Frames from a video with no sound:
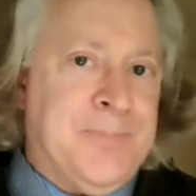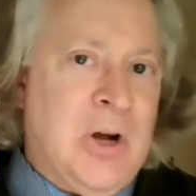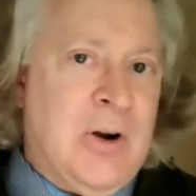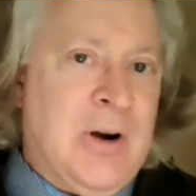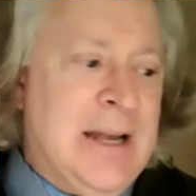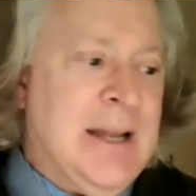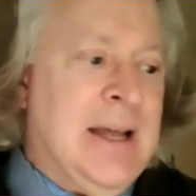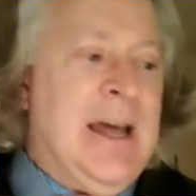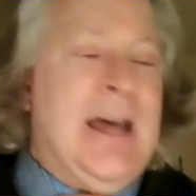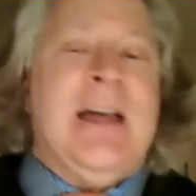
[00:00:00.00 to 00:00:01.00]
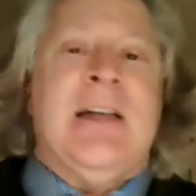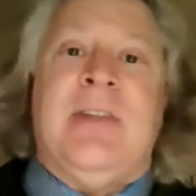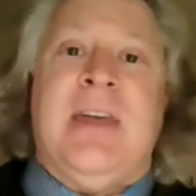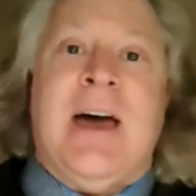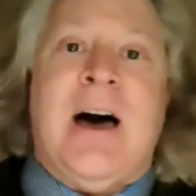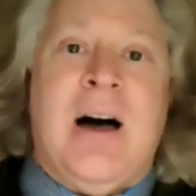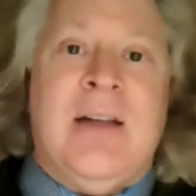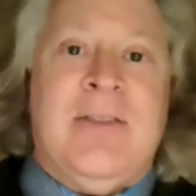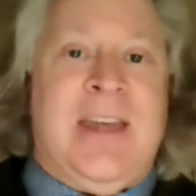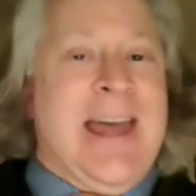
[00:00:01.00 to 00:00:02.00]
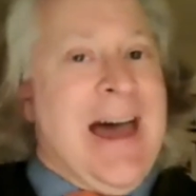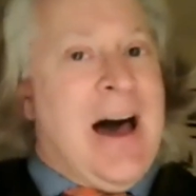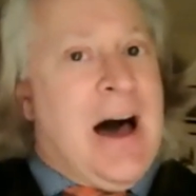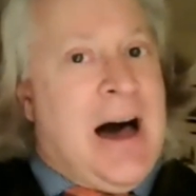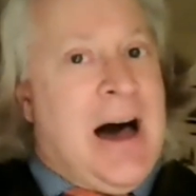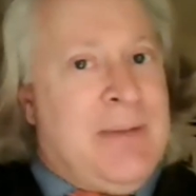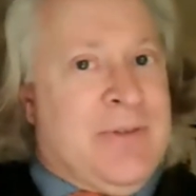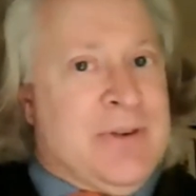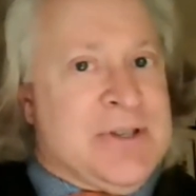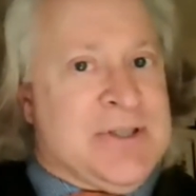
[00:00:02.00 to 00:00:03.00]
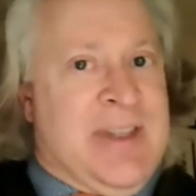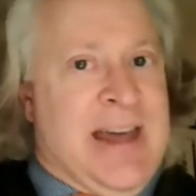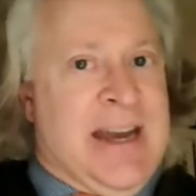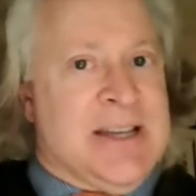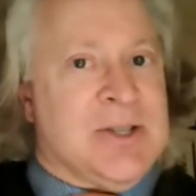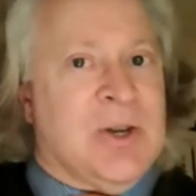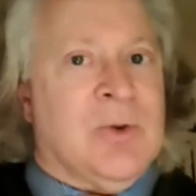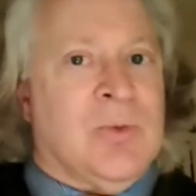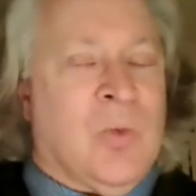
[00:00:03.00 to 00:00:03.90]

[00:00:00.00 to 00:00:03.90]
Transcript: All right. The obverse to that is,